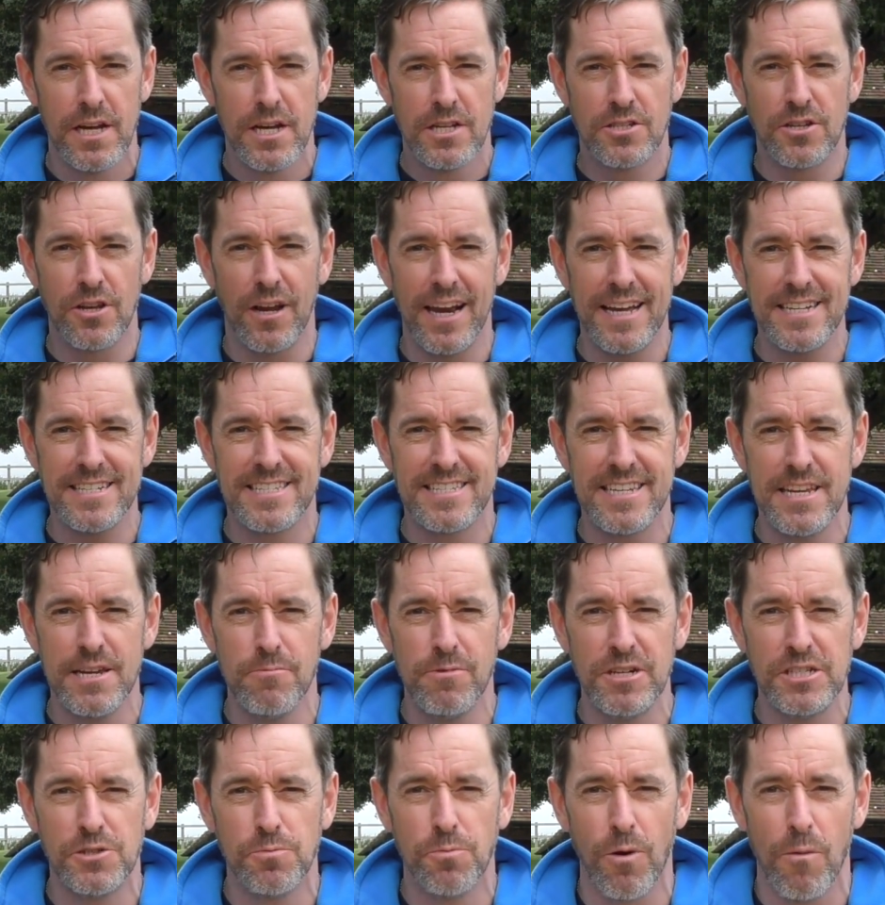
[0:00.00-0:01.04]
so let's see
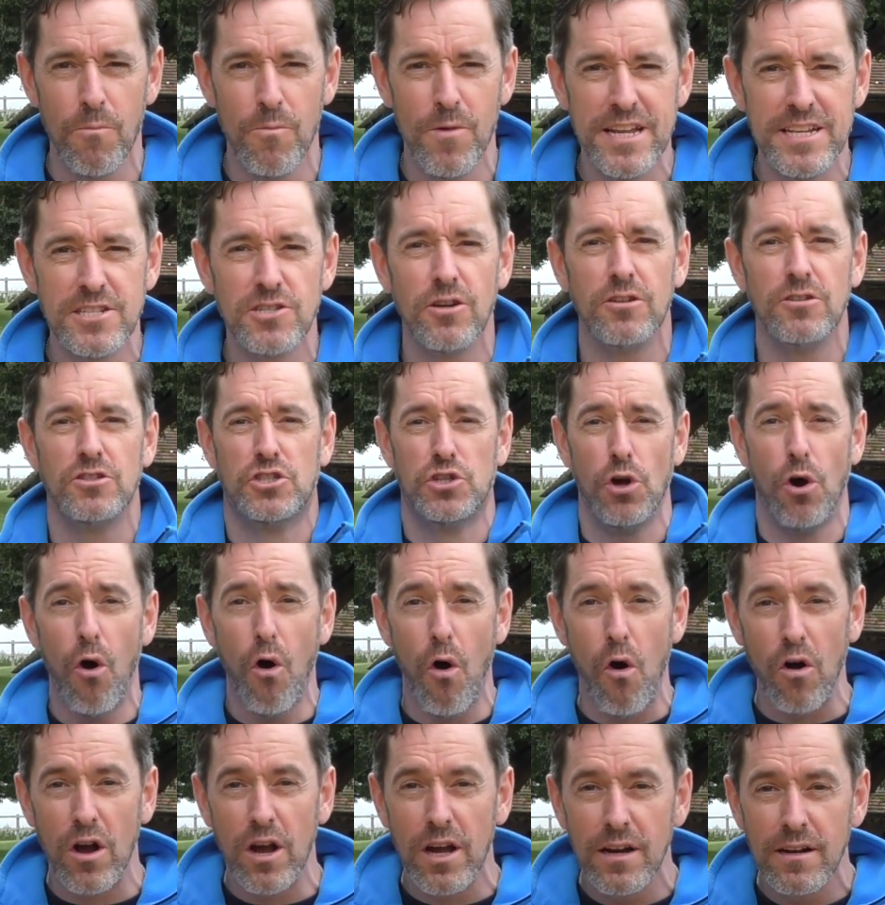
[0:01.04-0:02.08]
which one wins on
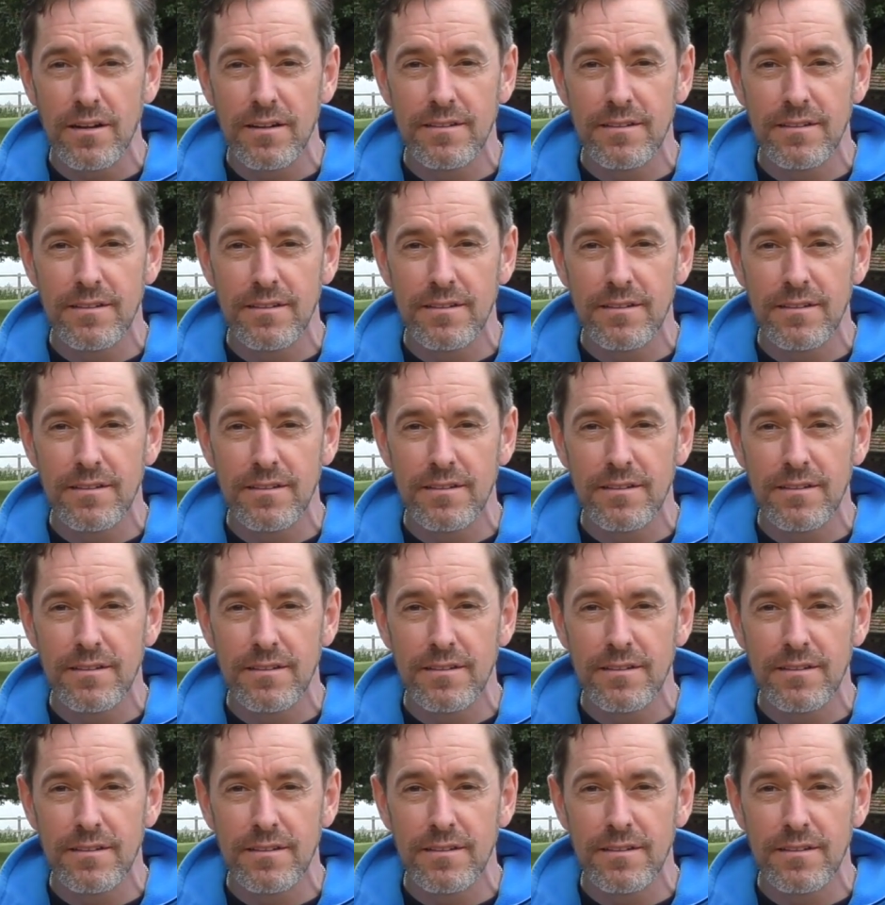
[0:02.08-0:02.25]
torque.